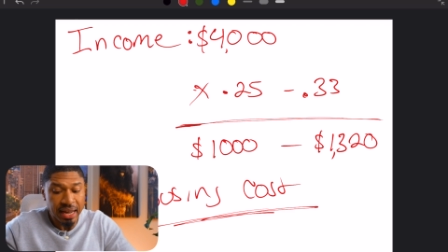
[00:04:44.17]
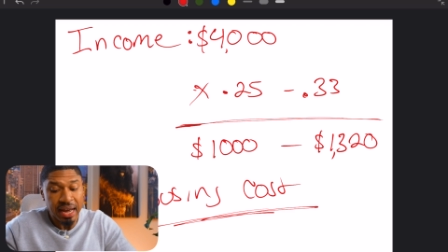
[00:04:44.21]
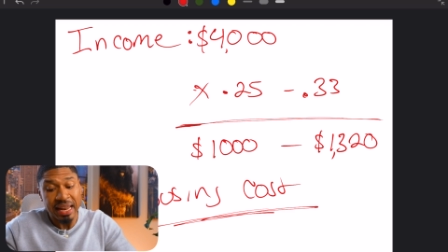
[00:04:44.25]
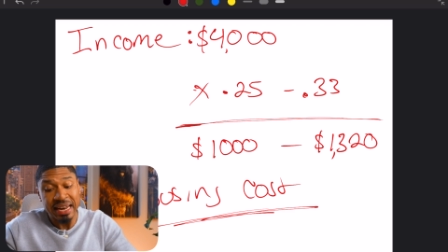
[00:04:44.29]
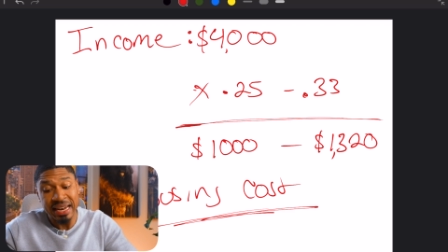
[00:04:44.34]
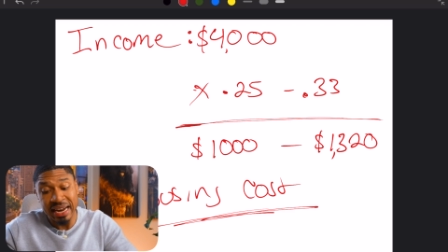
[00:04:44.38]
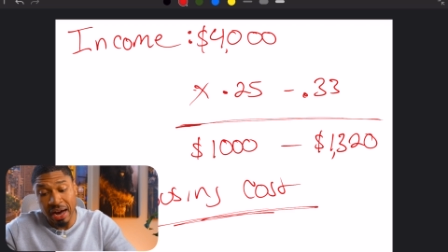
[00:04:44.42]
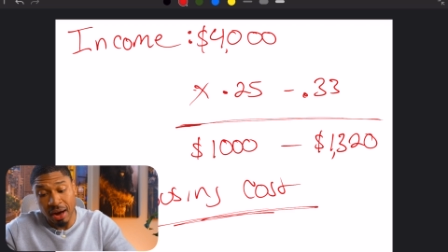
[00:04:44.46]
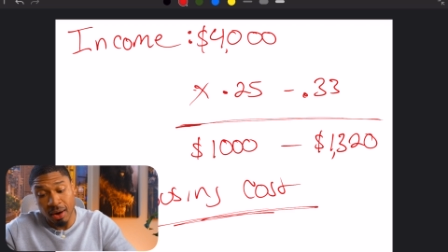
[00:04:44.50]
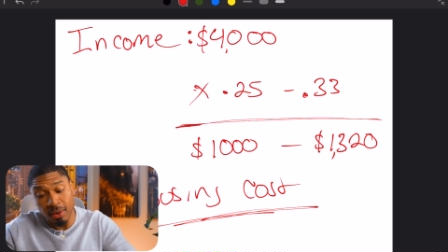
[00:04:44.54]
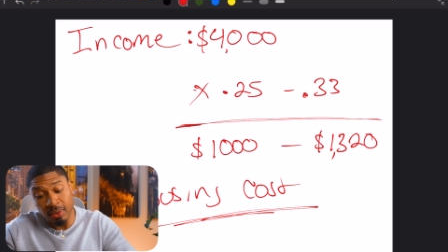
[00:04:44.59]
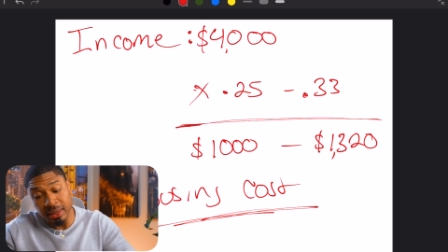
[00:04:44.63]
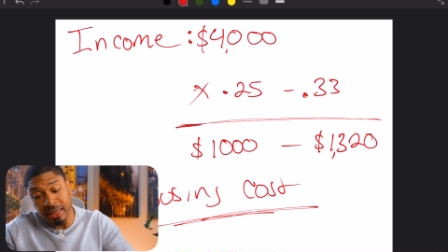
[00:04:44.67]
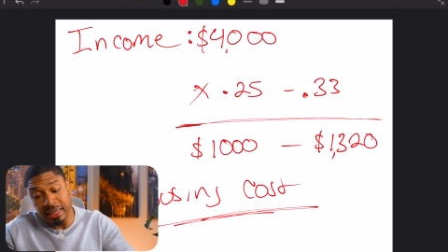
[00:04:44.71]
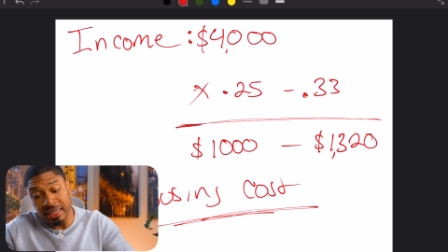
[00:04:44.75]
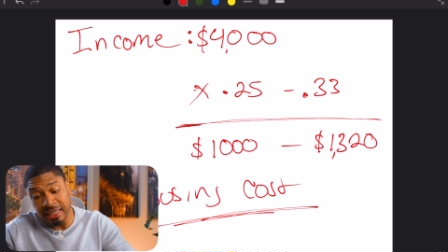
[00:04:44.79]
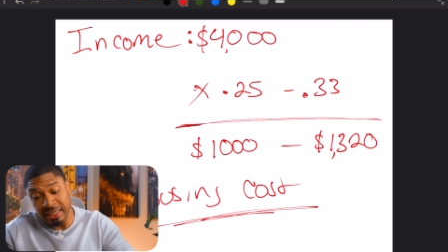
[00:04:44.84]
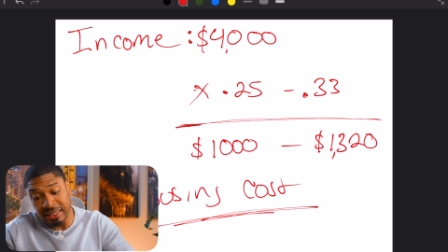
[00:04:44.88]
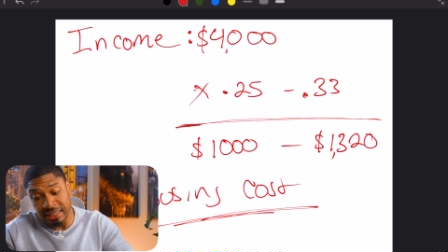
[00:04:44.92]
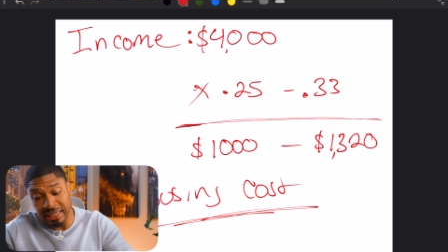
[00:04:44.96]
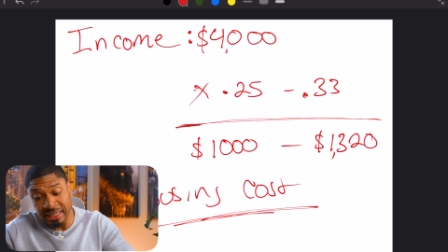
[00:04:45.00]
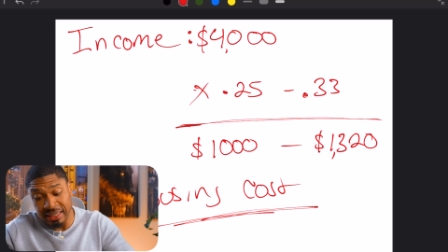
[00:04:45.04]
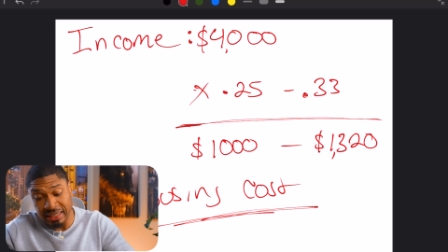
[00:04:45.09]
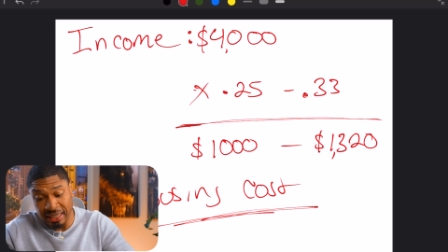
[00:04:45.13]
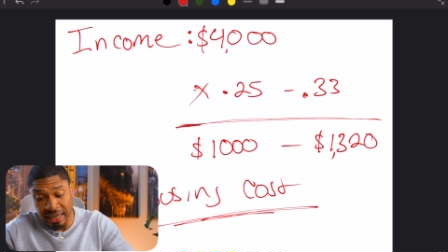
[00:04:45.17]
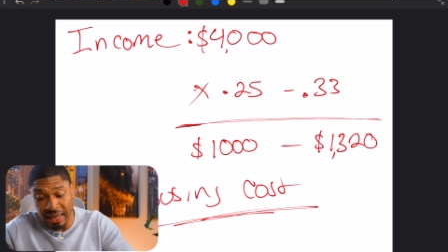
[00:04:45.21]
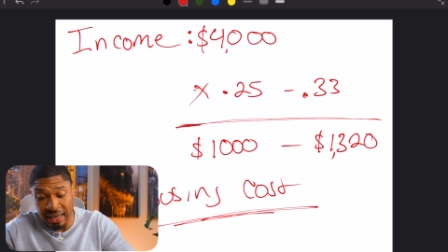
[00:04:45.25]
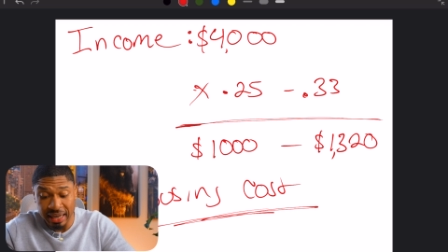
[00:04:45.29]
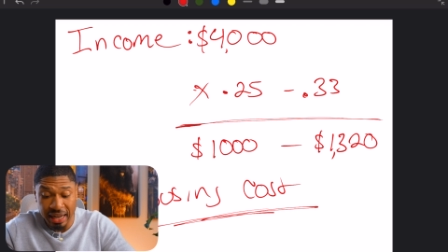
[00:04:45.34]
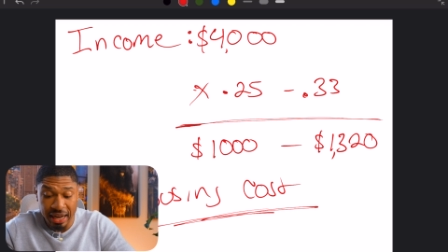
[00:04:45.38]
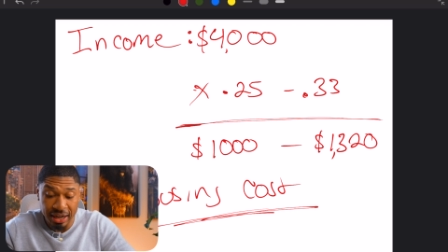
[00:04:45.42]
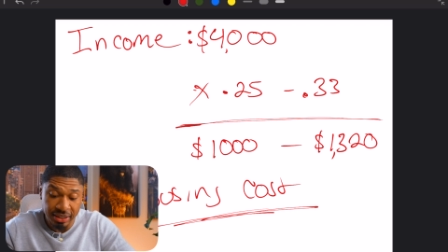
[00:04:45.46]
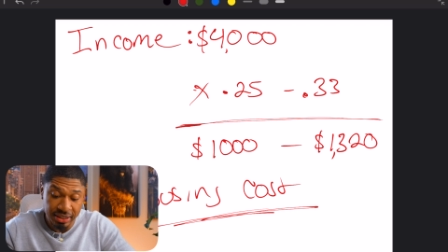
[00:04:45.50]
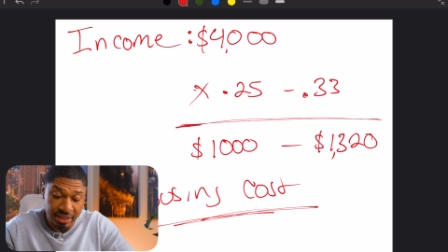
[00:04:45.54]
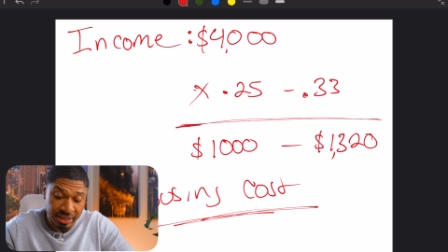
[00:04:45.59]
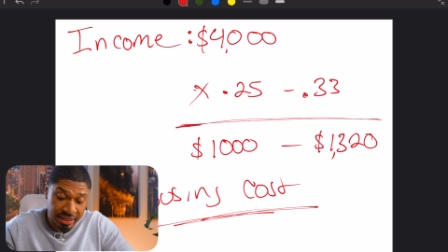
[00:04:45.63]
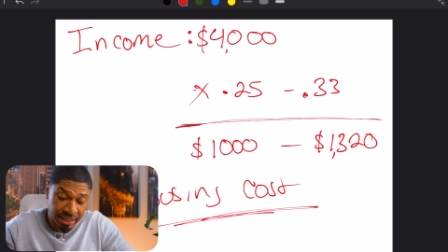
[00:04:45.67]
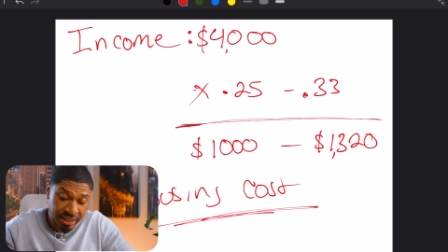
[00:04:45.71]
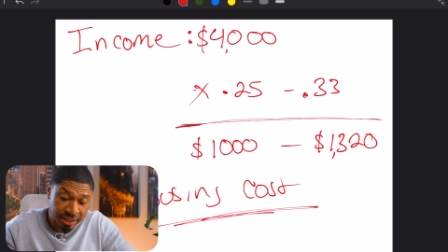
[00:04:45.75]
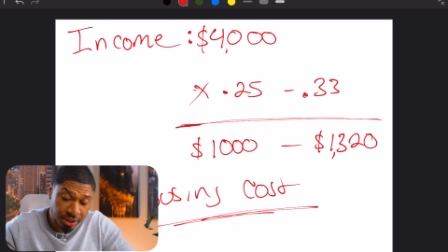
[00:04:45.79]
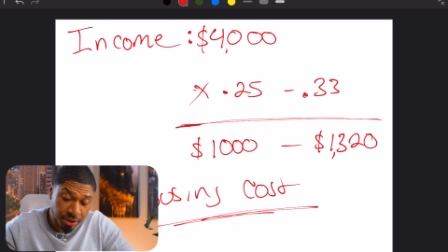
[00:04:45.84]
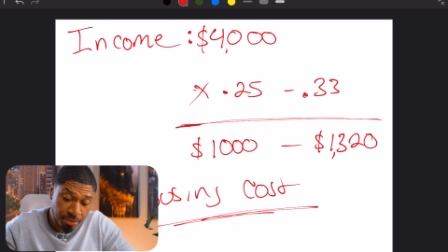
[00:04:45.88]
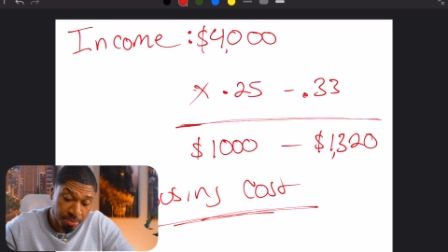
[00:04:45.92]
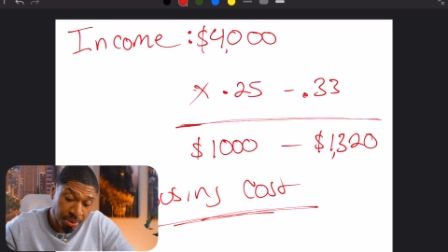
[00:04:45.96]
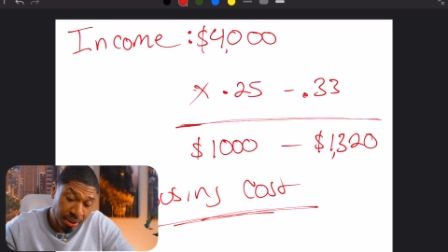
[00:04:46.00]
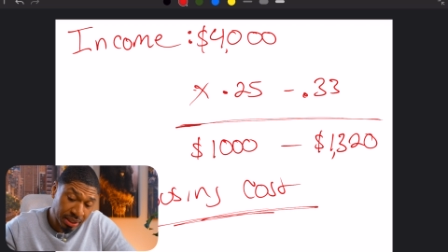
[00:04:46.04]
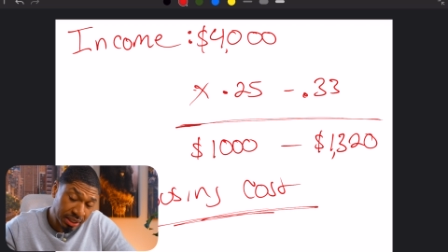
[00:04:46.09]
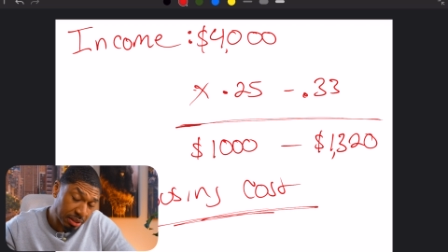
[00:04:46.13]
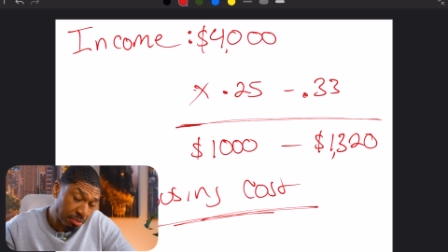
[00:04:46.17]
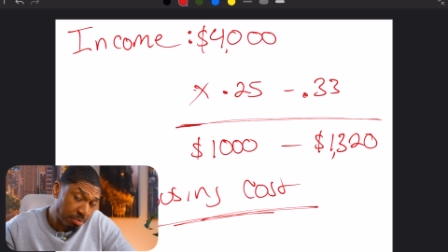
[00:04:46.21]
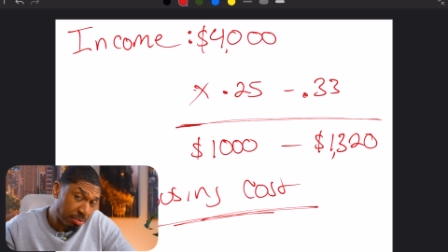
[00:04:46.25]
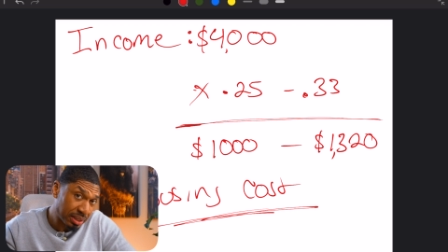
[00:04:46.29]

not only does this allow you to set your budget,